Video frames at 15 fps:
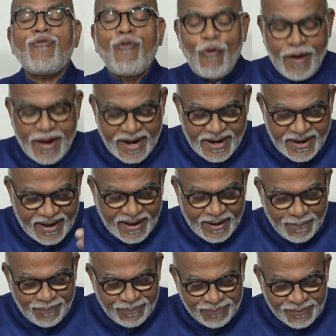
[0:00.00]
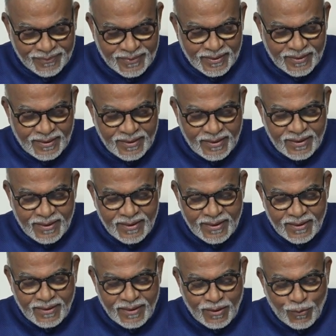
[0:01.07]
for India
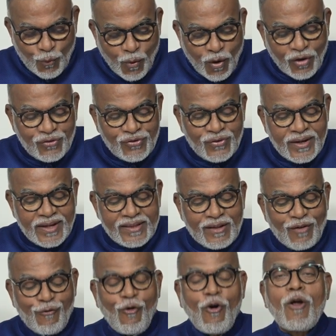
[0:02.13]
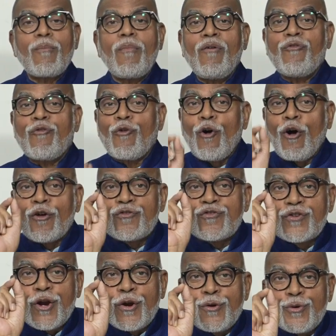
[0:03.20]
was in the form of
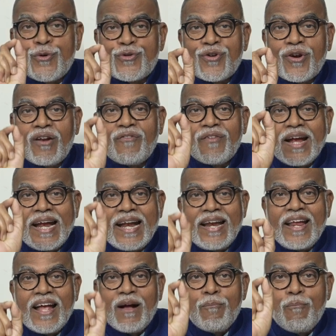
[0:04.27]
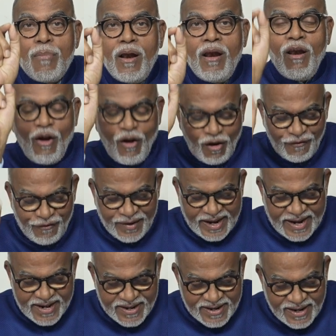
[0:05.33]
Constitution of India Bill of
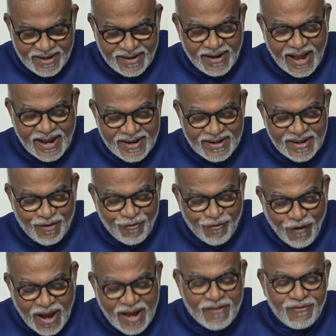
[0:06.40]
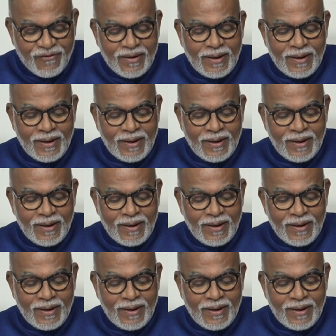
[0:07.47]
1895.